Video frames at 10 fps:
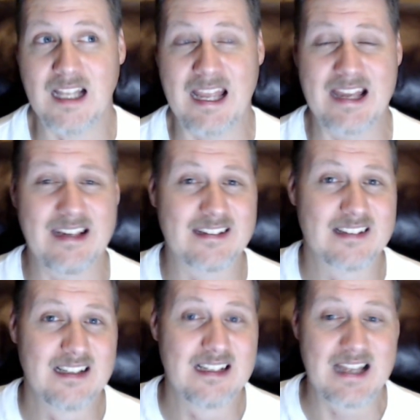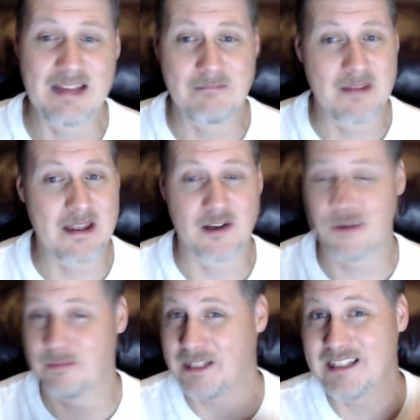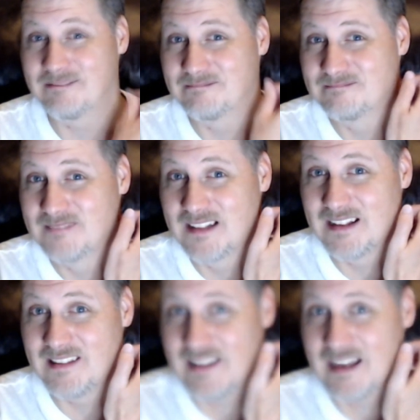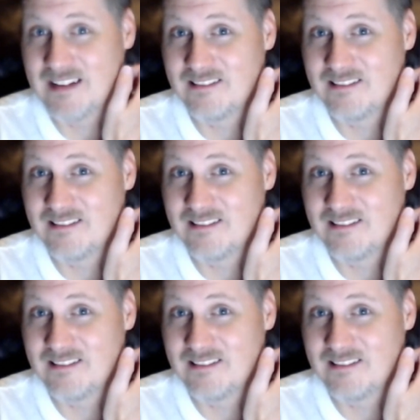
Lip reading: and it could be that